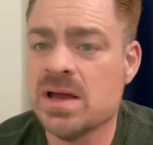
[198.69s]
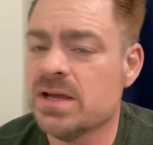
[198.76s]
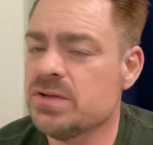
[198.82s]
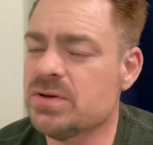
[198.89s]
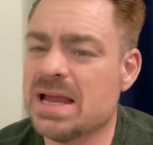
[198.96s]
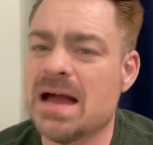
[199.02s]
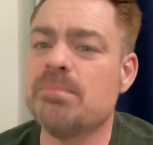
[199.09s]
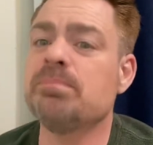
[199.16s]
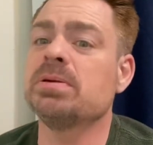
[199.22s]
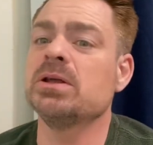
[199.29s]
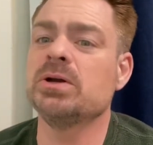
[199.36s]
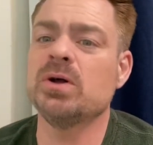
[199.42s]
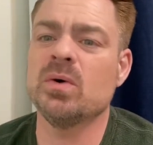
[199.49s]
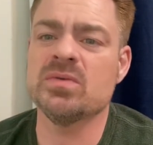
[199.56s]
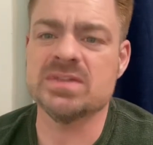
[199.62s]
you got
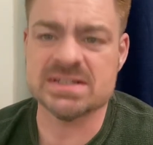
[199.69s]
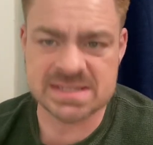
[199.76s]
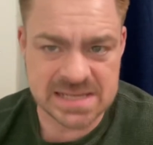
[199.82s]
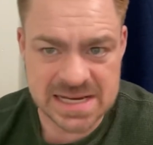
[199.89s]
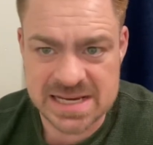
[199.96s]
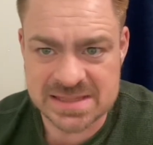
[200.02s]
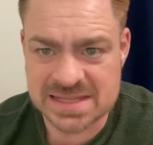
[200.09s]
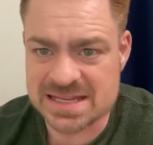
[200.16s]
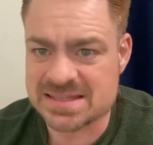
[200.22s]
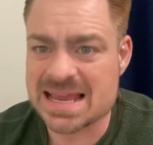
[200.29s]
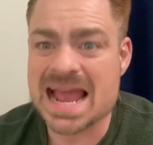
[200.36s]
Pluto in the 10th that's